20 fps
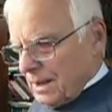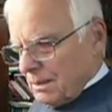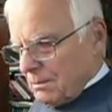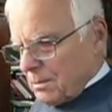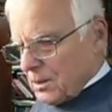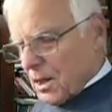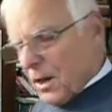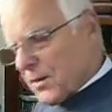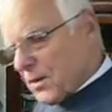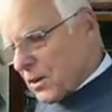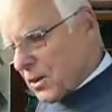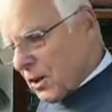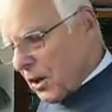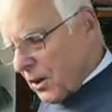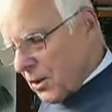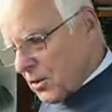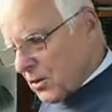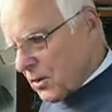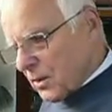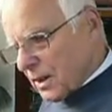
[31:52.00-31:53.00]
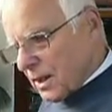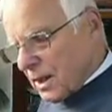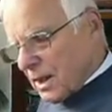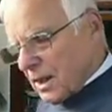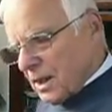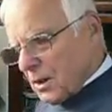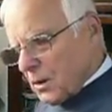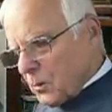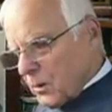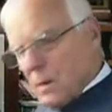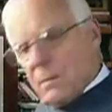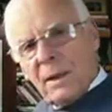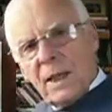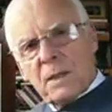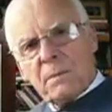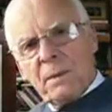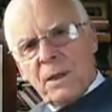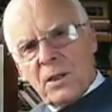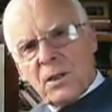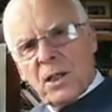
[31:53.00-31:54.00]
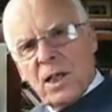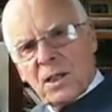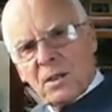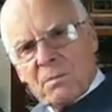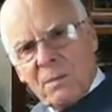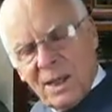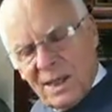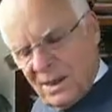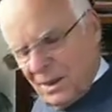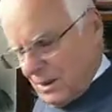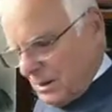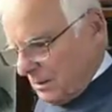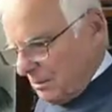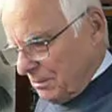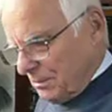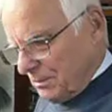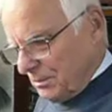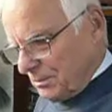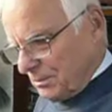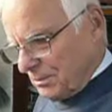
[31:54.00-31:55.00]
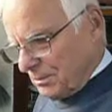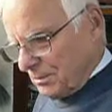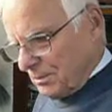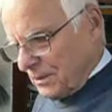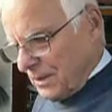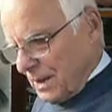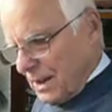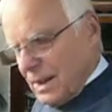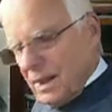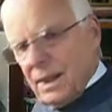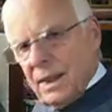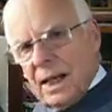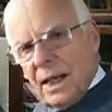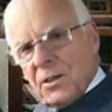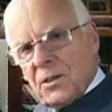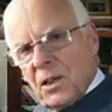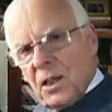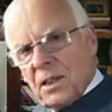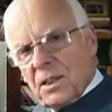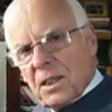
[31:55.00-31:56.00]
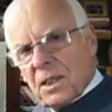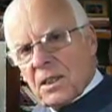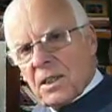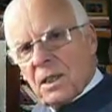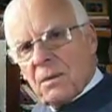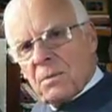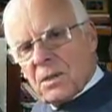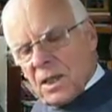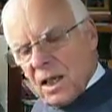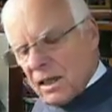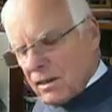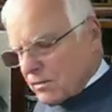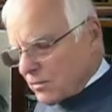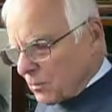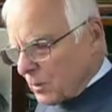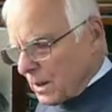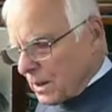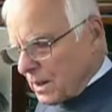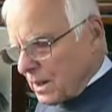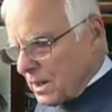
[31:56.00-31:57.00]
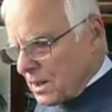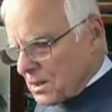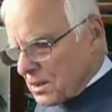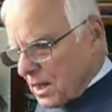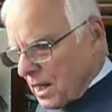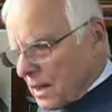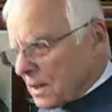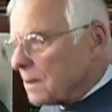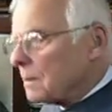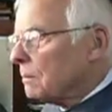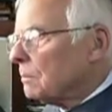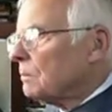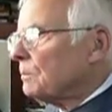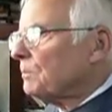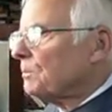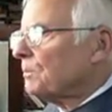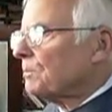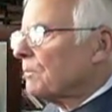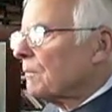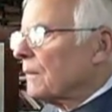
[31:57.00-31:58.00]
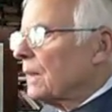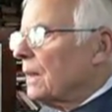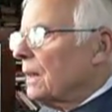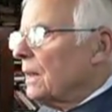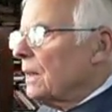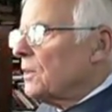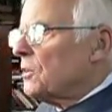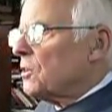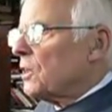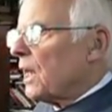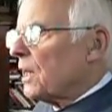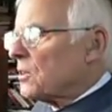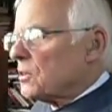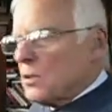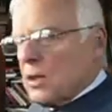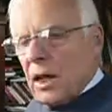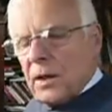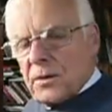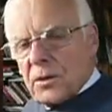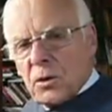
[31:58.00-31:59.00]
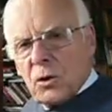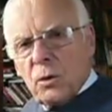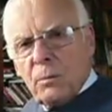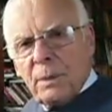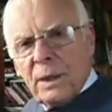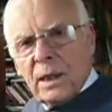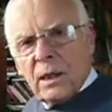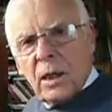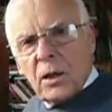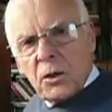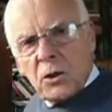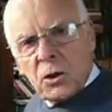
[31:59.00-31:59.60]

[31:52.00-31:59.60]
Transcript: But on the contrary, we must be judgmental. And Jesus himself, when he said, Judge not that you be not